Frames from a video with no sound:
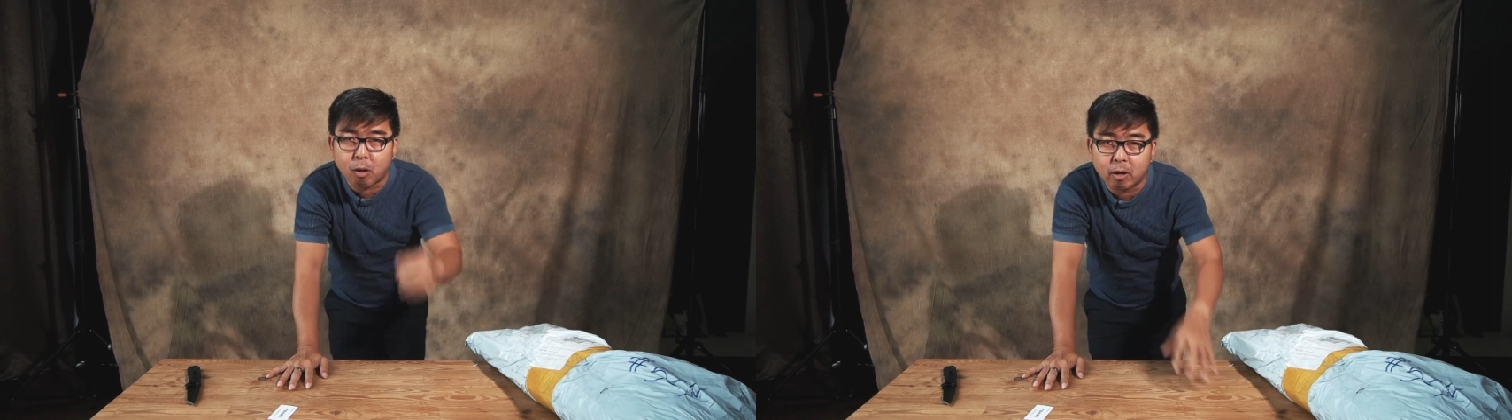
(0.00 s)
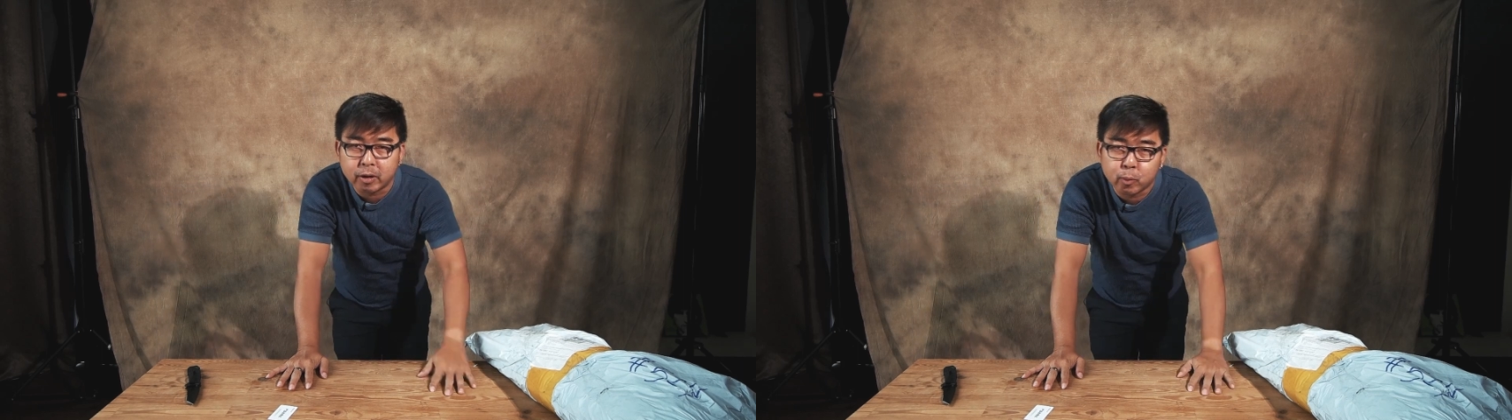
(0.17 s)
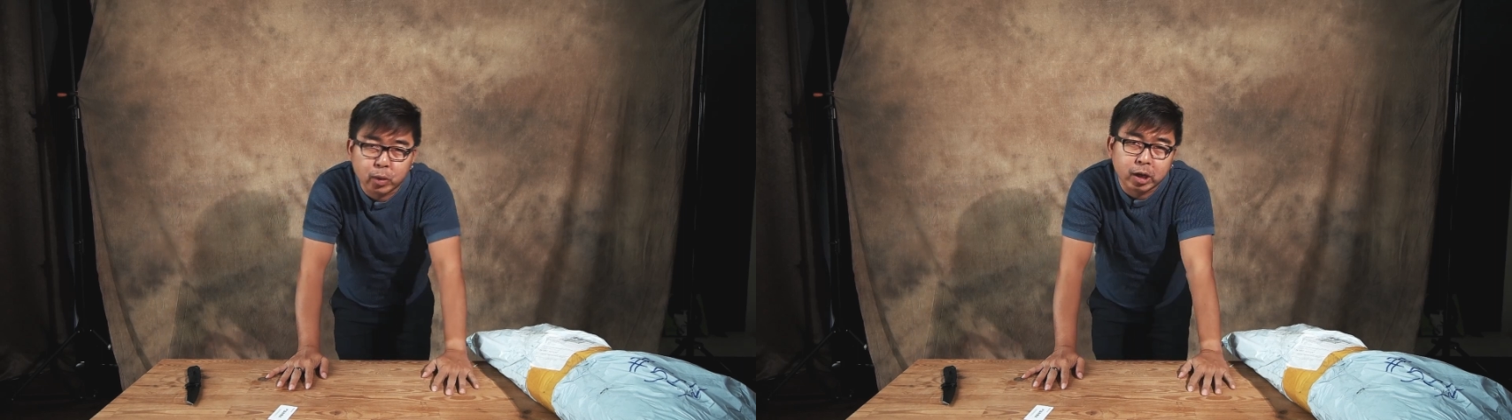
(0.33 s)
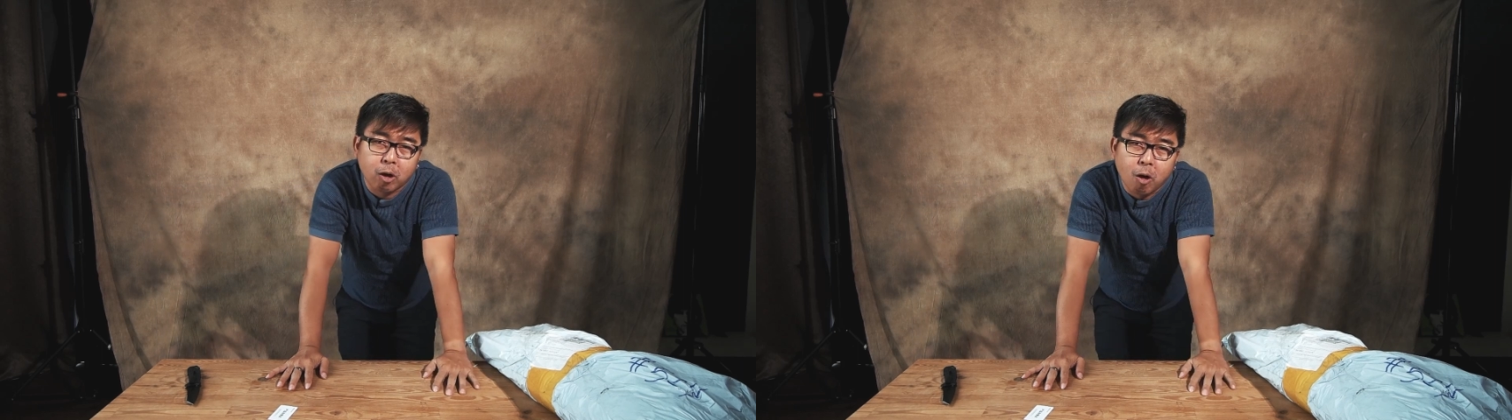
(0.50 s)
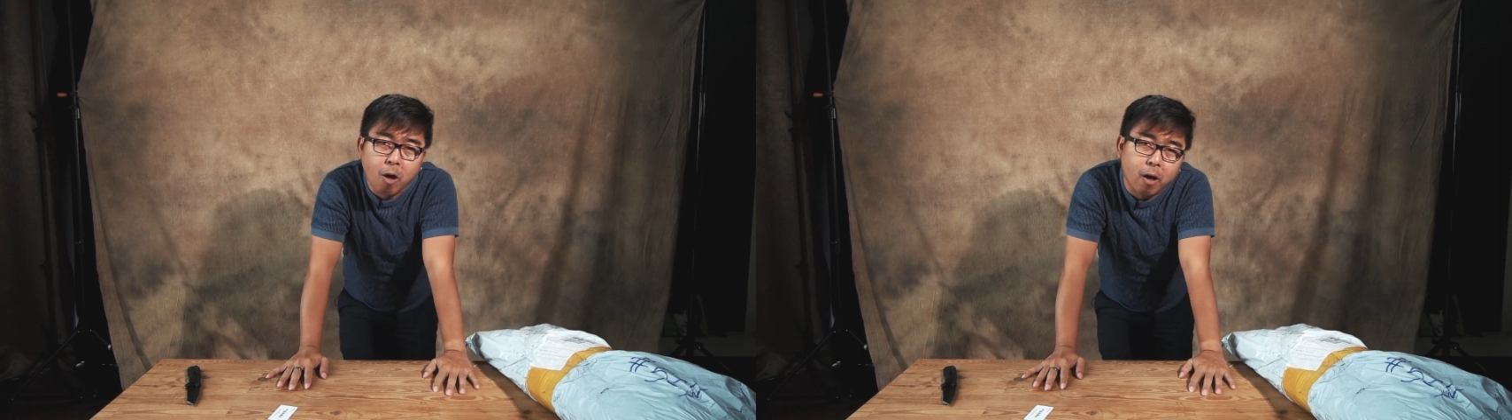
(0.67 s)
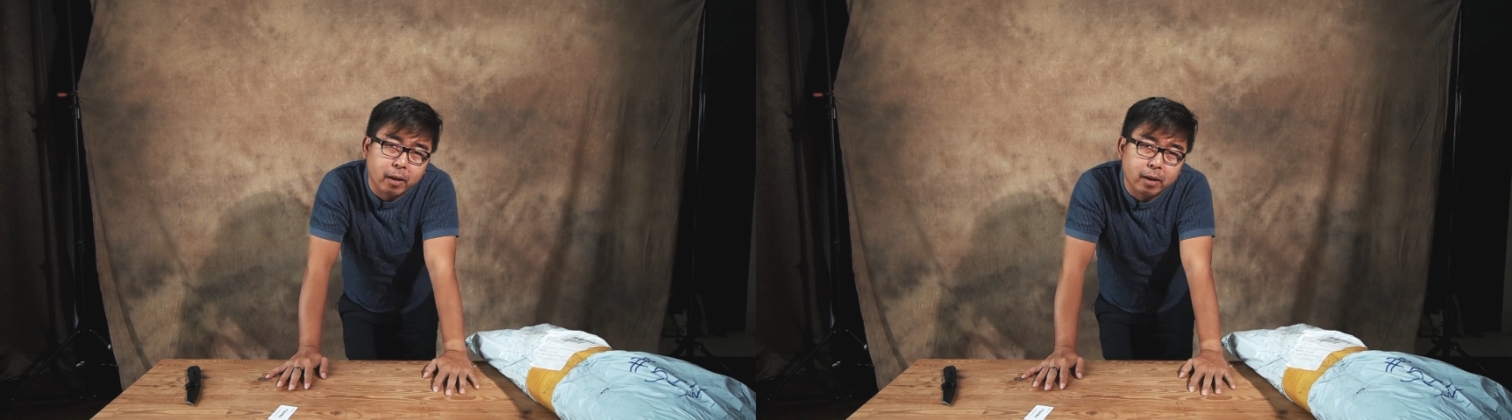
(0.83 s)
on it with a
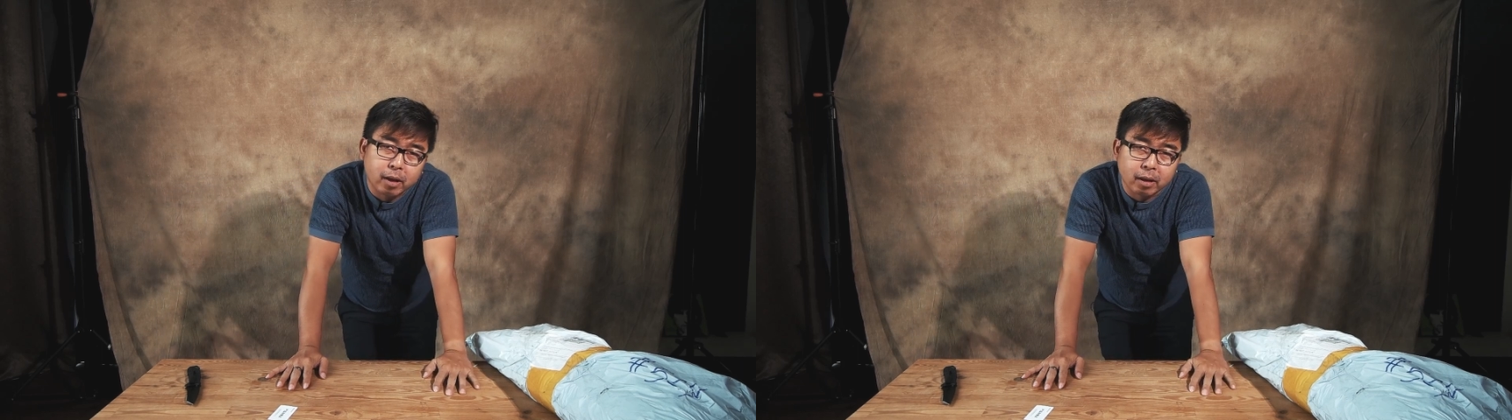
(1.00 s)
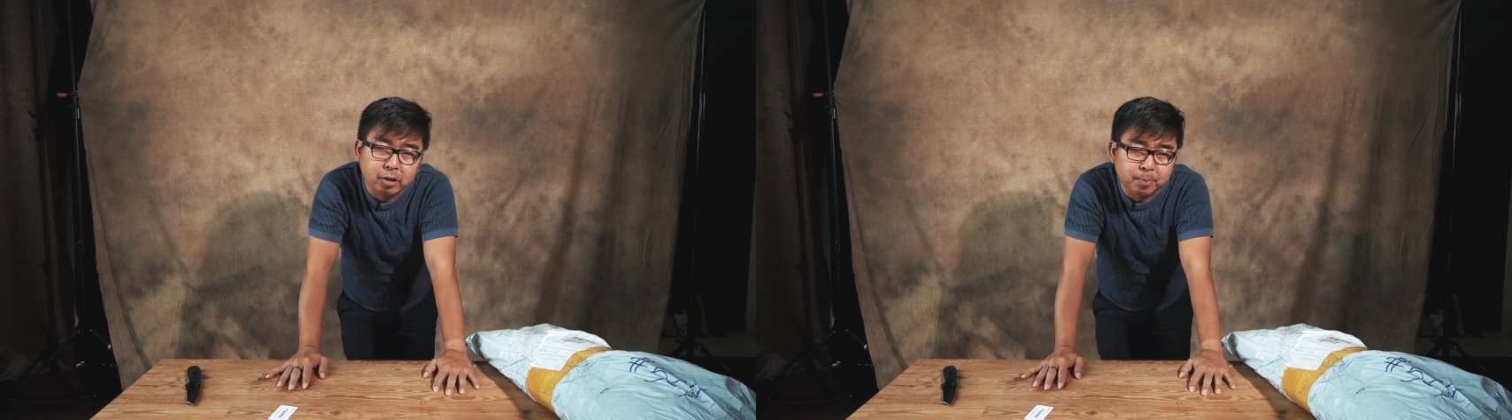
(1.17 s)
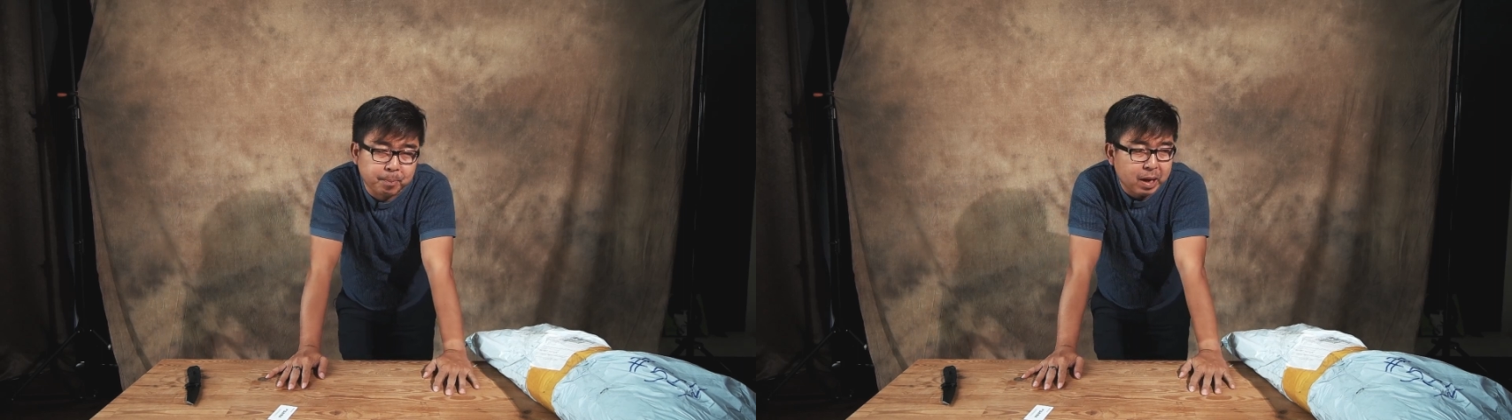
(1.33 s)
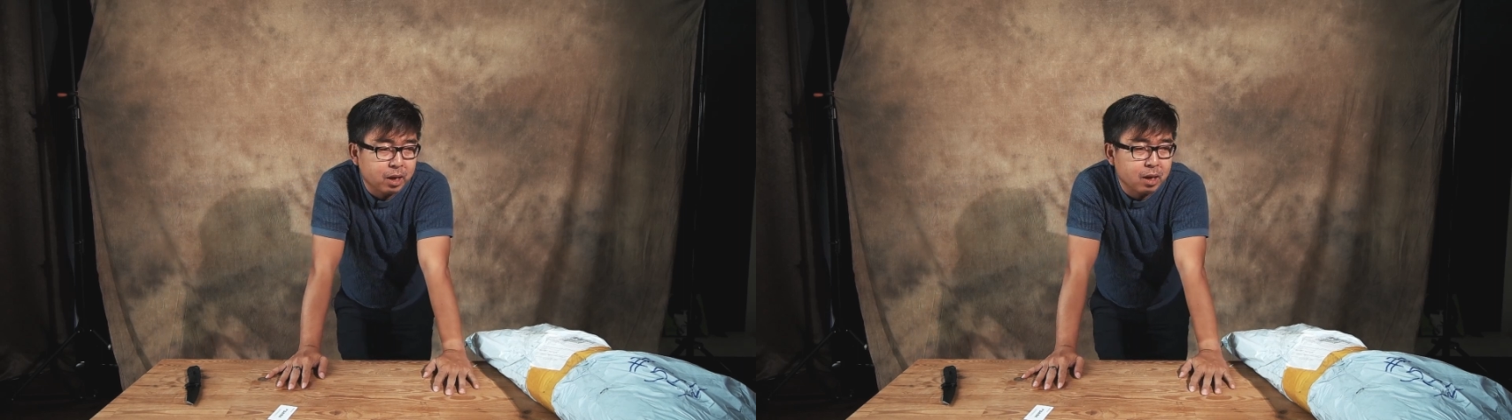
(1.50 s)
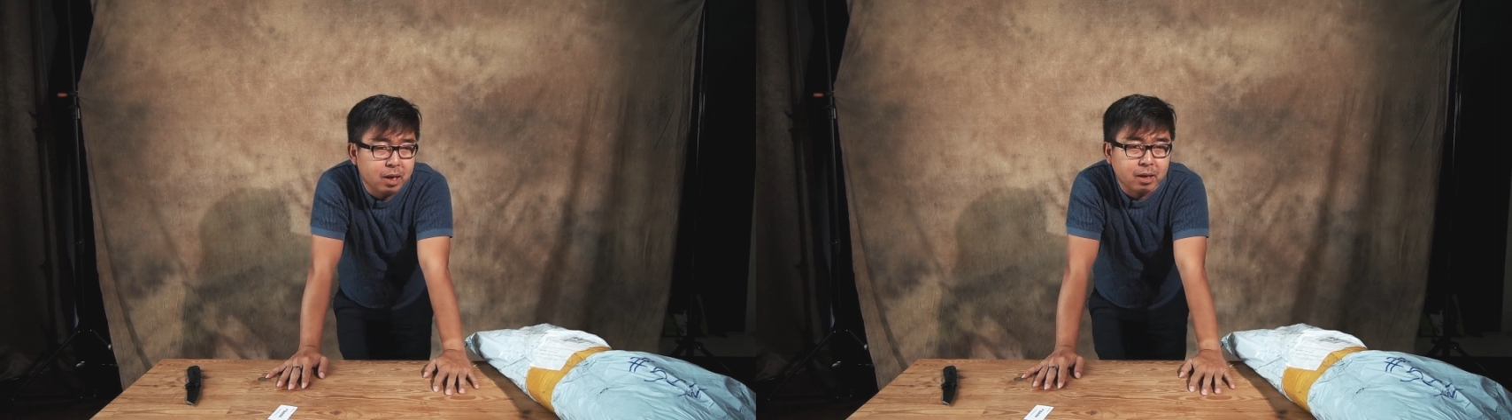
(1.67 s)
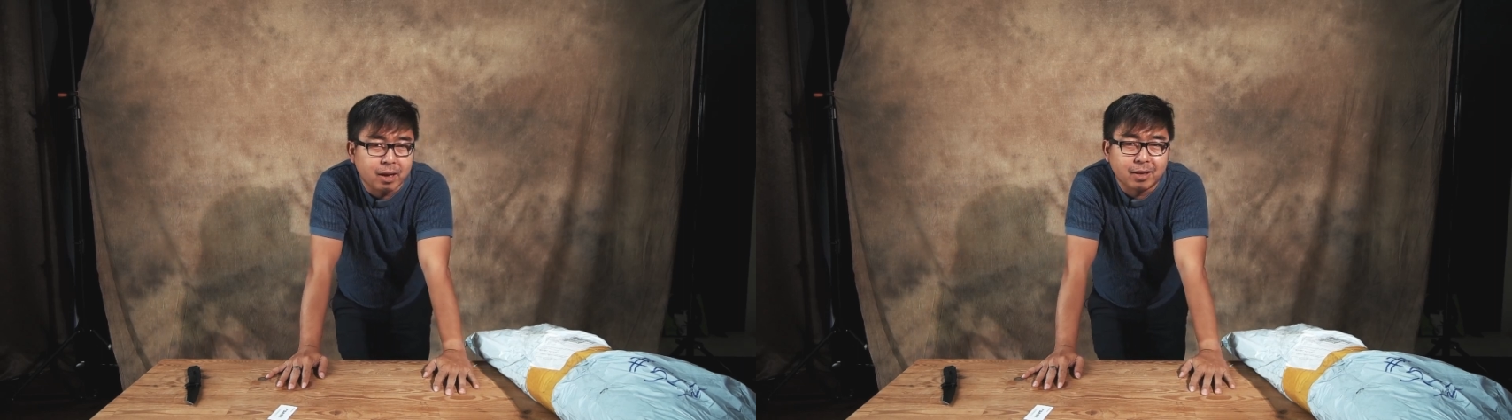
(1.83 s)
cord, plug it
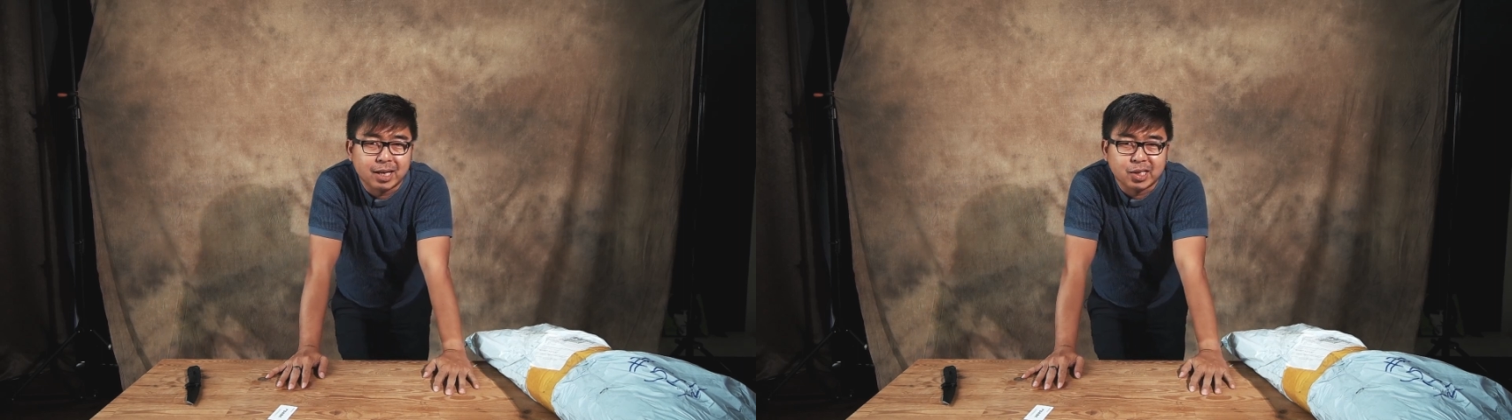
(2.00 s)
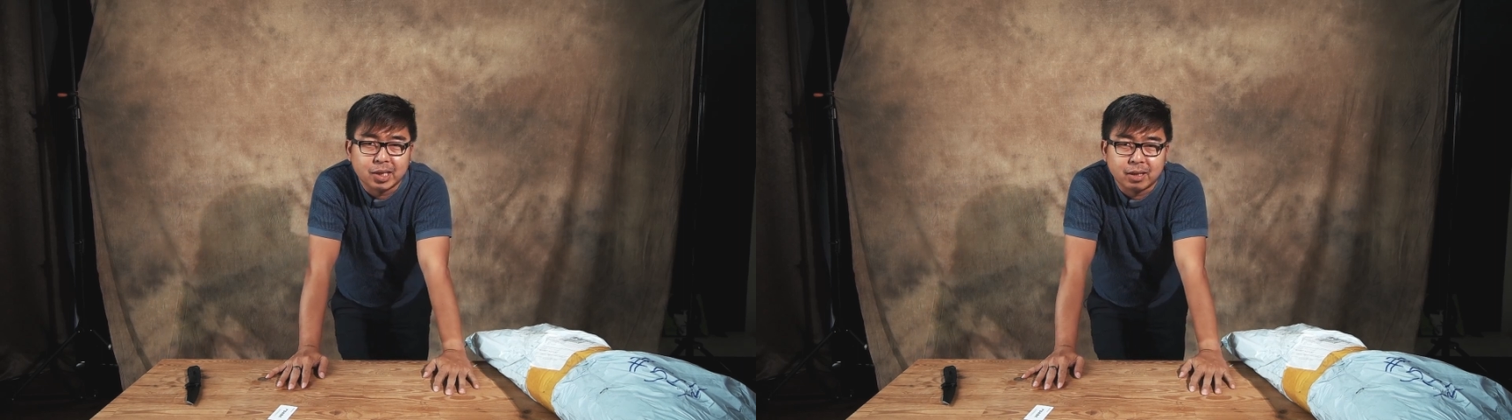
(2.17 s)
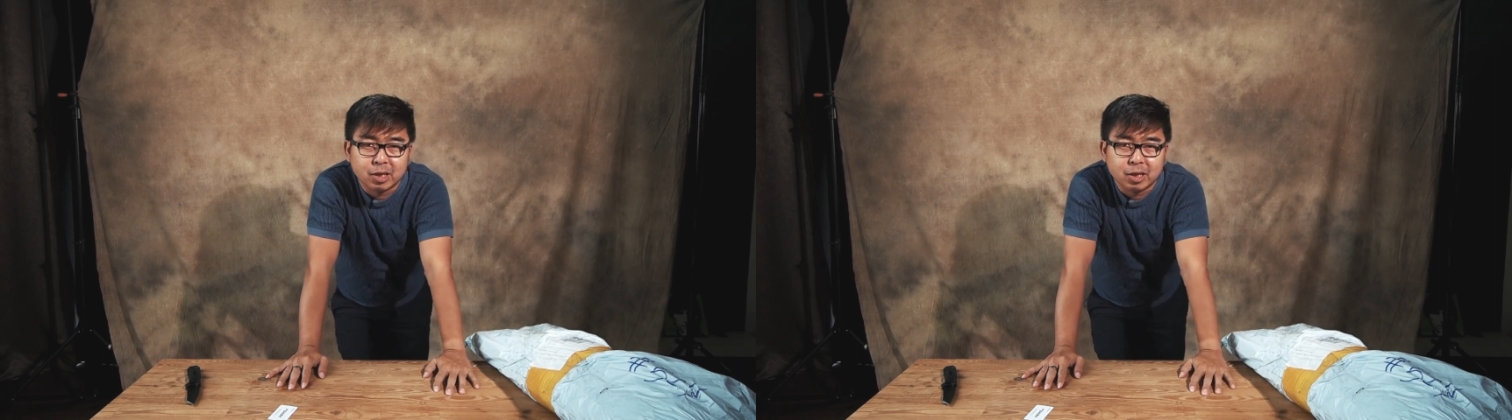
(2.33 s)
in and that's it.